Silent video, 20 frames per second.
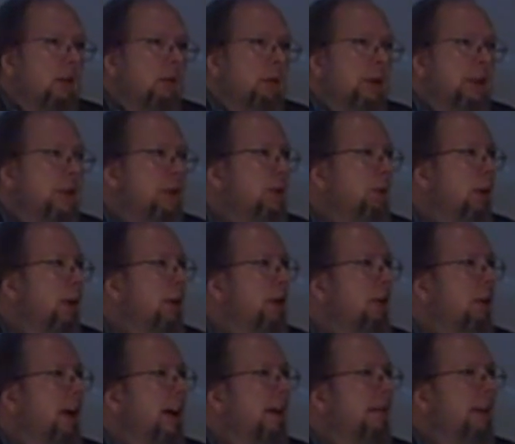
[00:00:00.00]
which is where
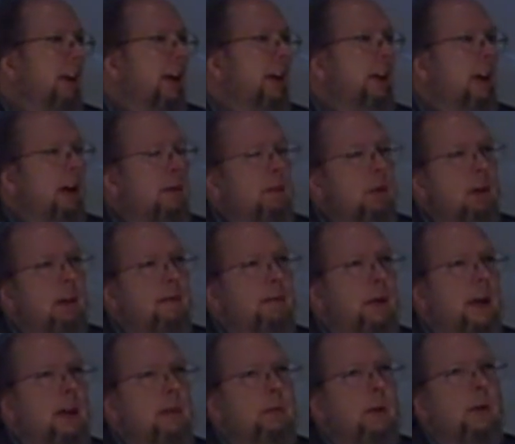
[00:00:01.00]
you have a number
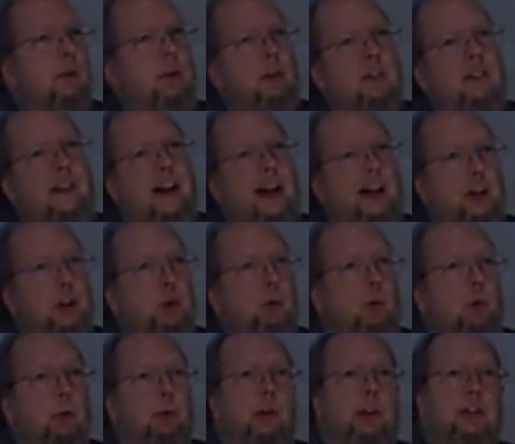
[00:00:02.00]
of people who have
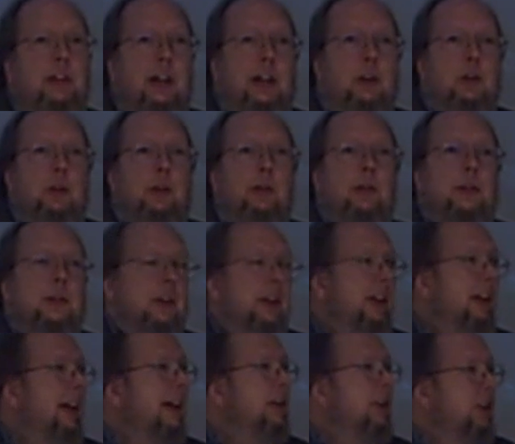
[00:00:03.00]
actual credentials
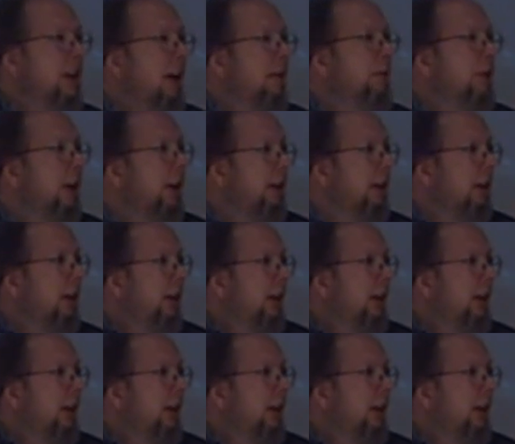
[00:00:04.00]
in a subject.